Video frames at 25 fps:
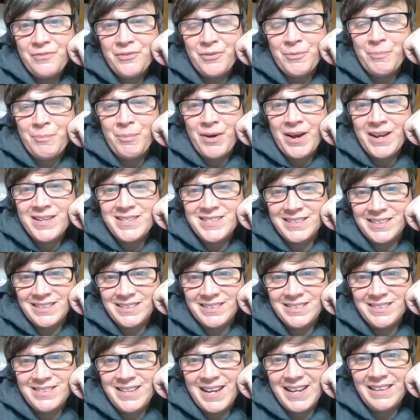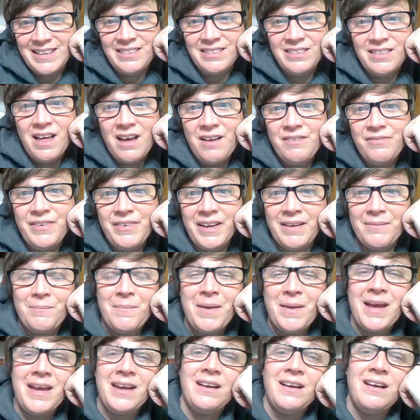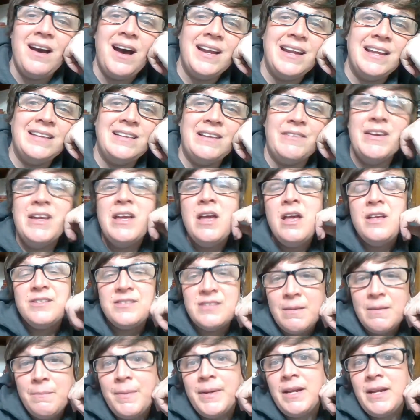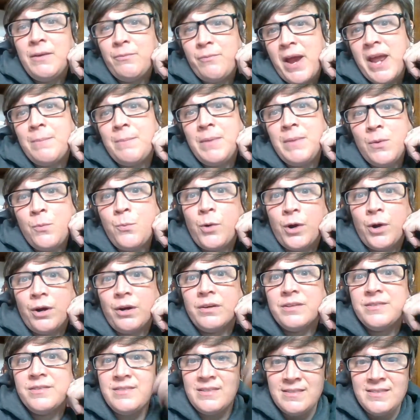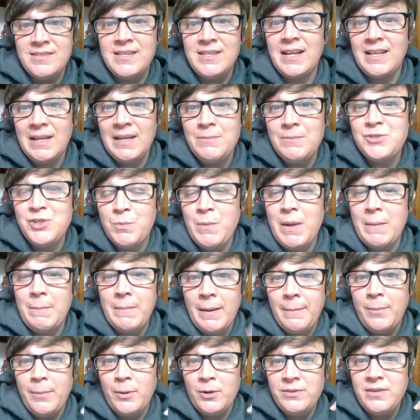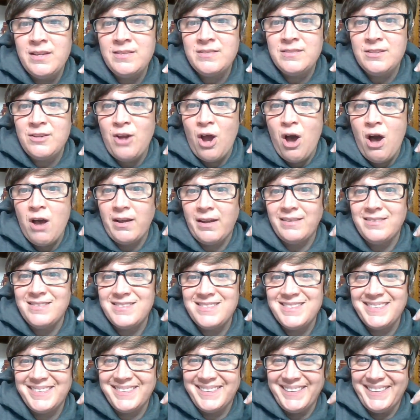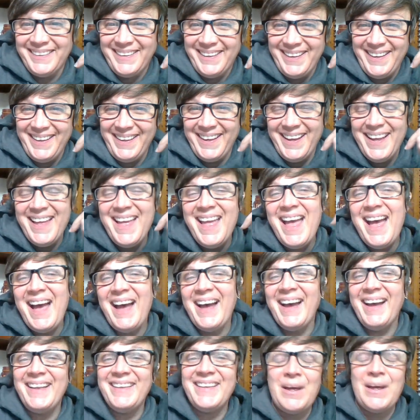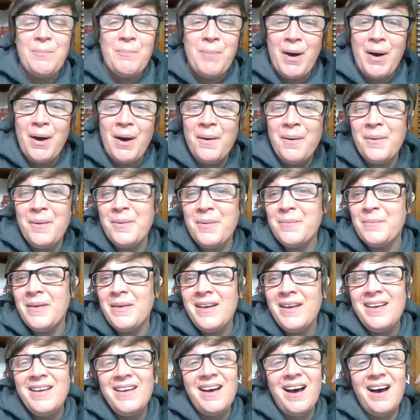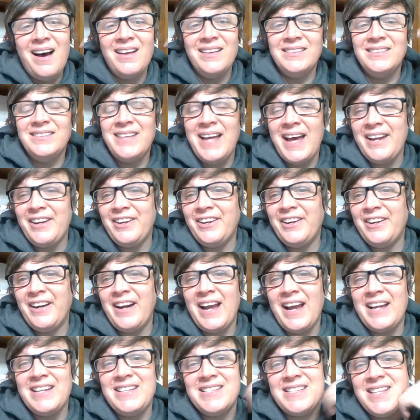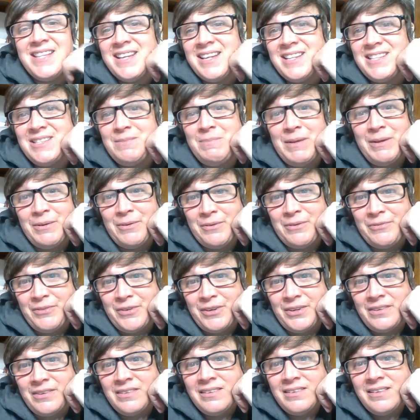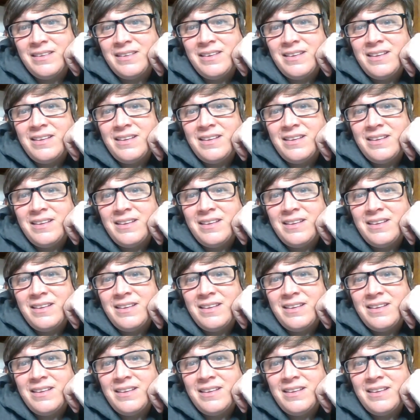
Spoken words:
for presents. I love it. My God, I love it. Somebody write me words and send them to me. My birthday's in August. A poem, a letter. I just think it's beautiful.